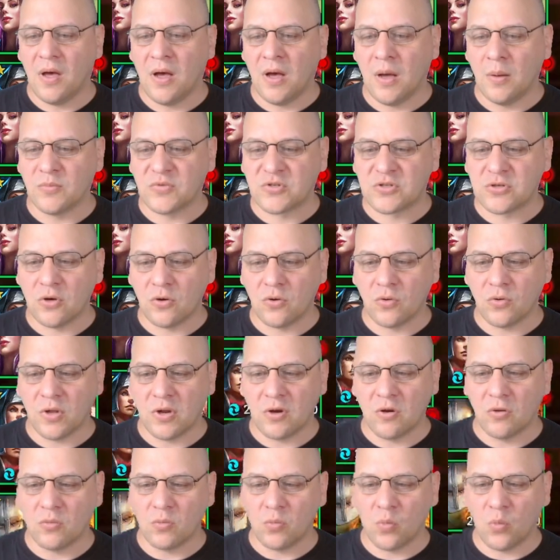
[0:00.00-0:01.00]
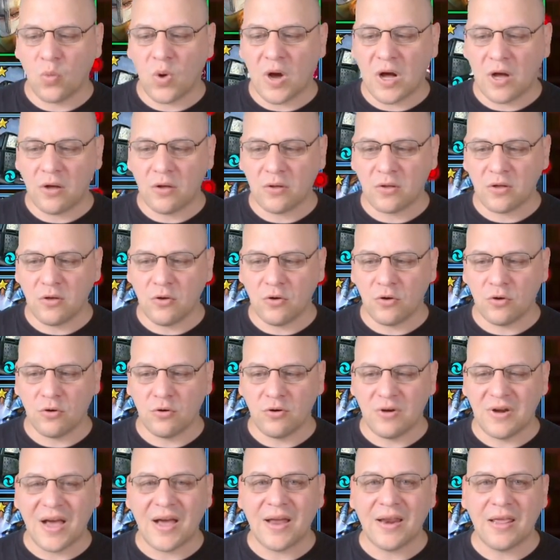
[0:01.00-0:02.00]
So, while you're
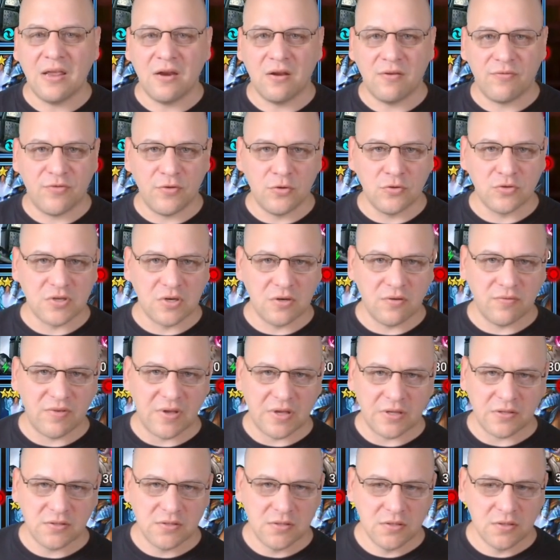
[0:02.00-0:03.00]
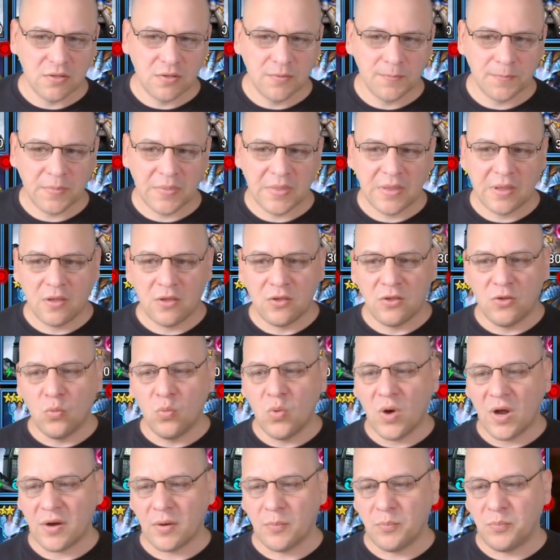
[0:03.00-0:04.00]
not in a fusion event, you
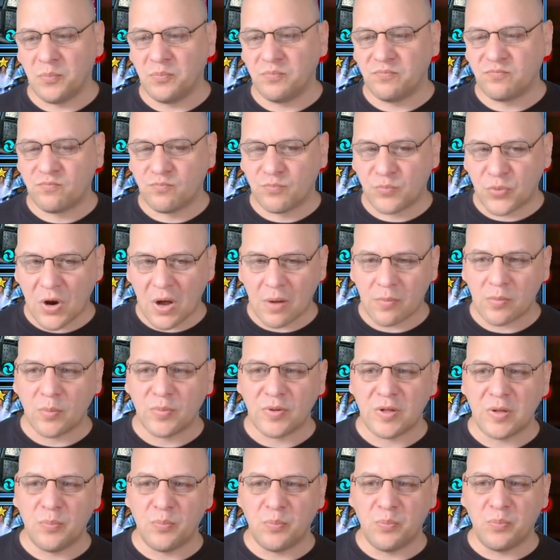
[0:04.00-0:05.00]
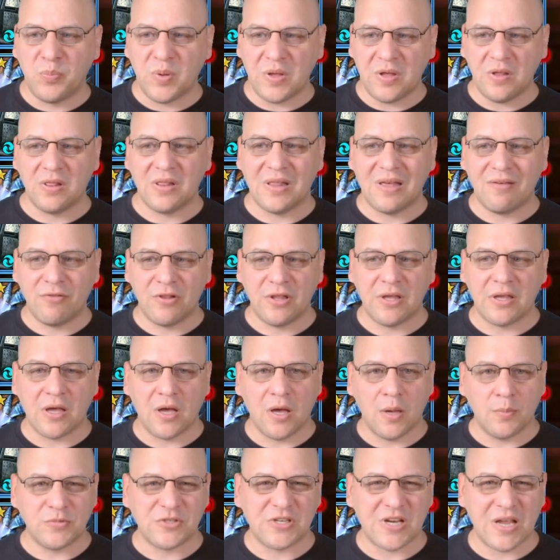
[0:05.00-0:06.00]
want to probably be leveling
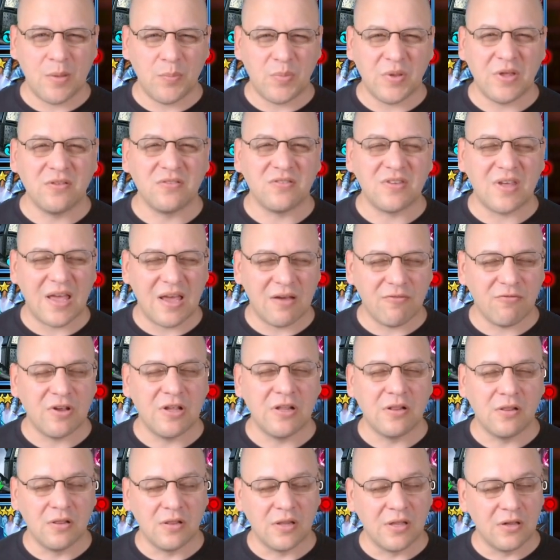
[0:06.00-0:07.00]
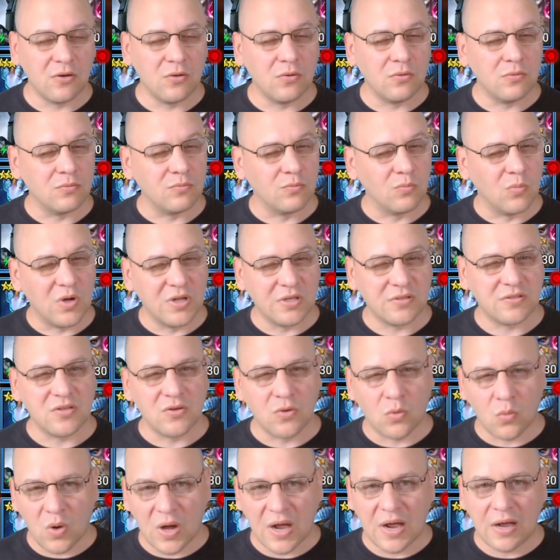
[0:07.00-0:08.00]
up champions every little once in a
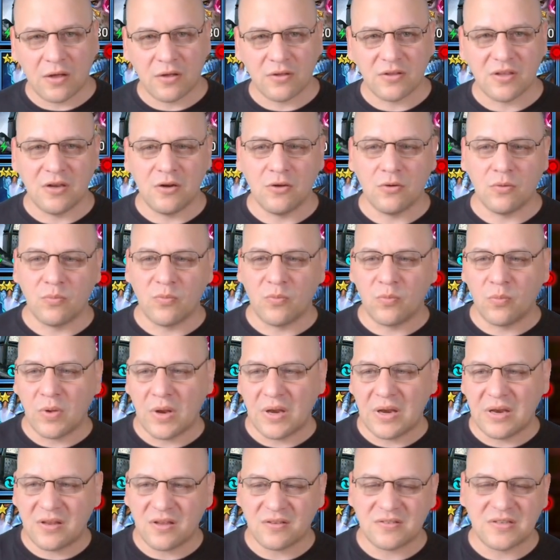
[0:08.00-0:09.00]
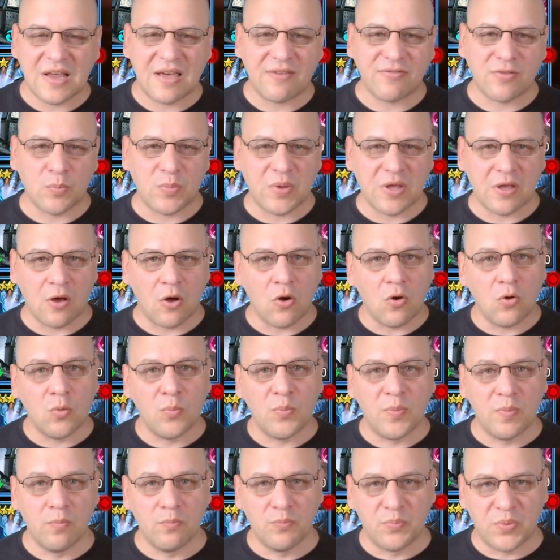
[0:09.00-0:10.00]
while. It doesn't have to be a whole
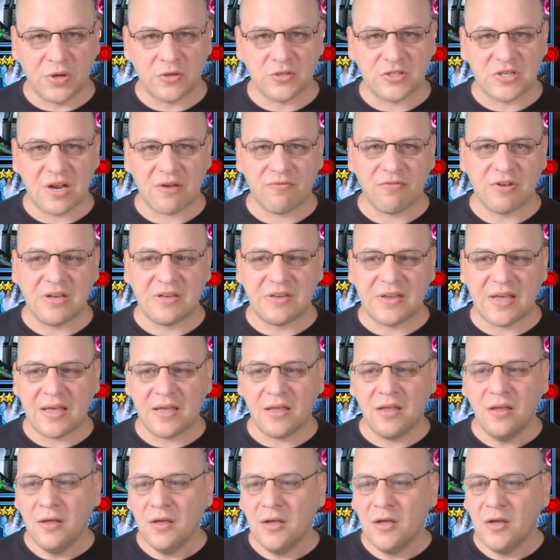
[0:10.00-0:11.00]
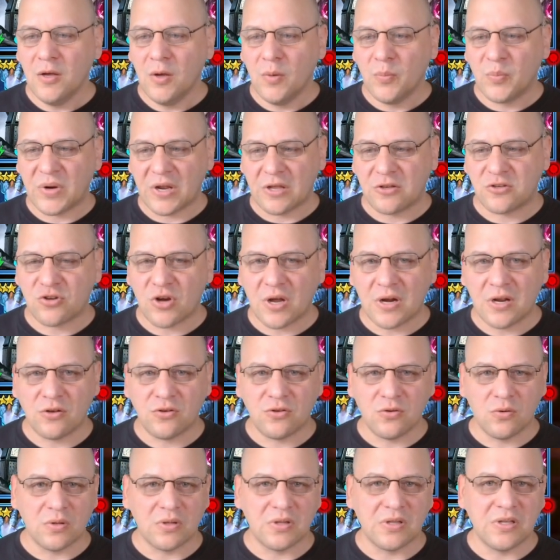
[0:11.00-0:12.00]
bunch every day, but I try to
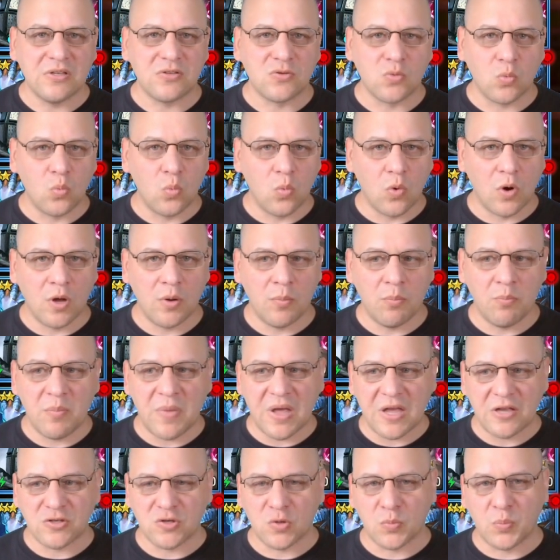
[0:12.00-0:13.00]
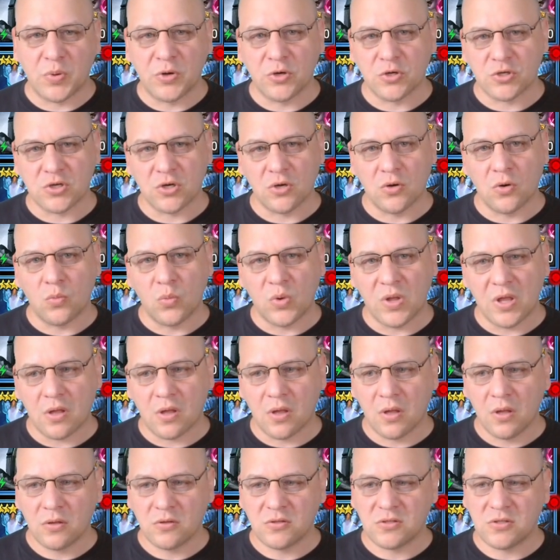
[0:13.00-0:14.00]
do at least 1 major push a week
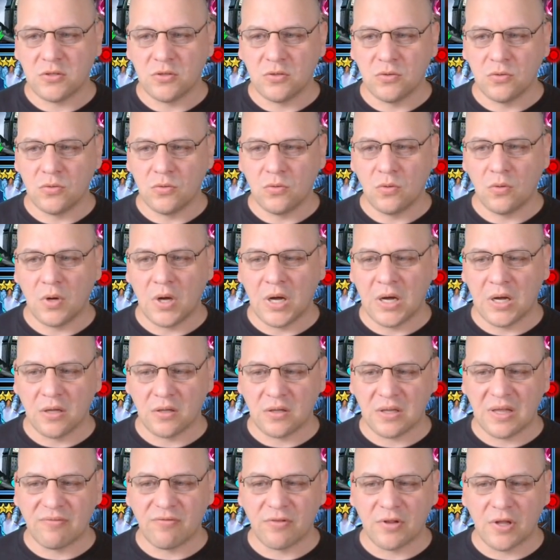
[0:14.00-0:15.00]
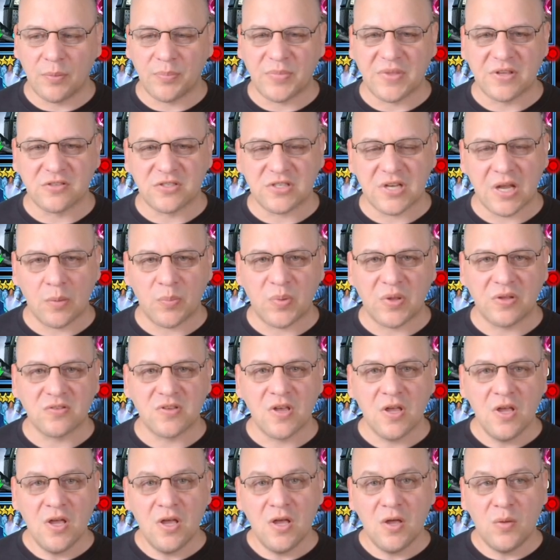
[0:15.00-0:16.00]
to level up these champions,
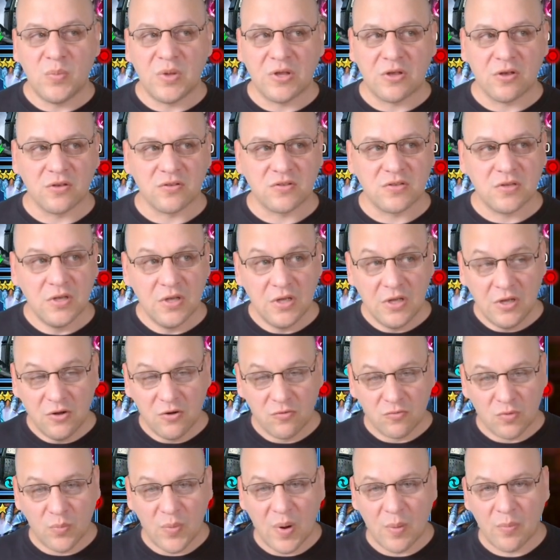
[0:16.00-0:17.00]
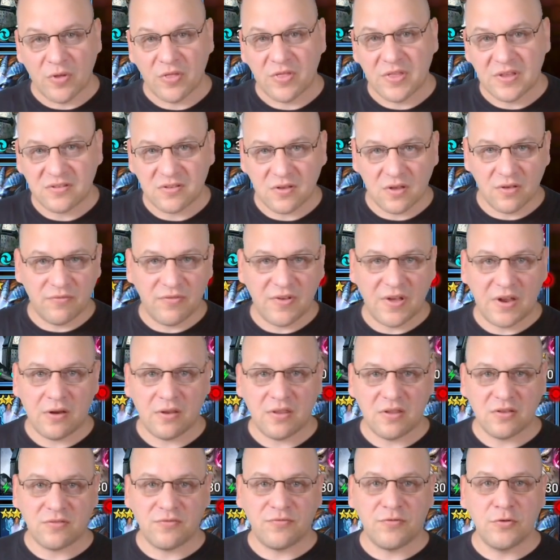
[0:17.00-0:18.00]
because remember,
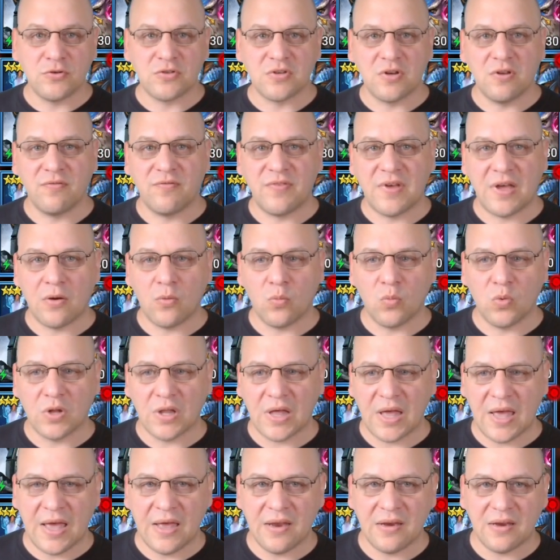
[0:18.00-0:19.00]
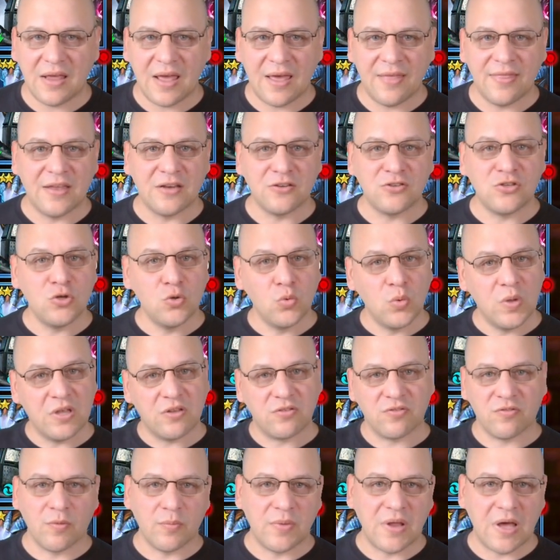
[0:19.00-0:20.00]
this fusion event will end, and then 2 weeks
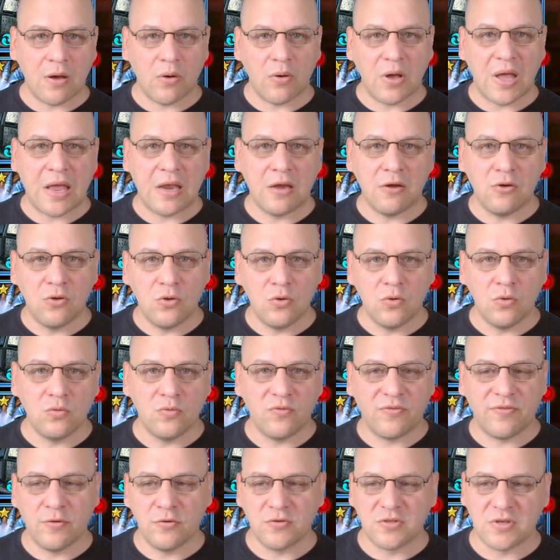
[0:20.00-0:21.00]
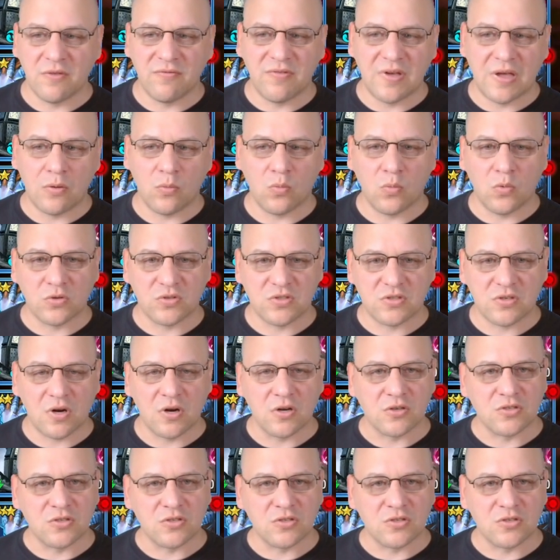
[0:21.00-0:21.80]
from now, a new fusion event will start.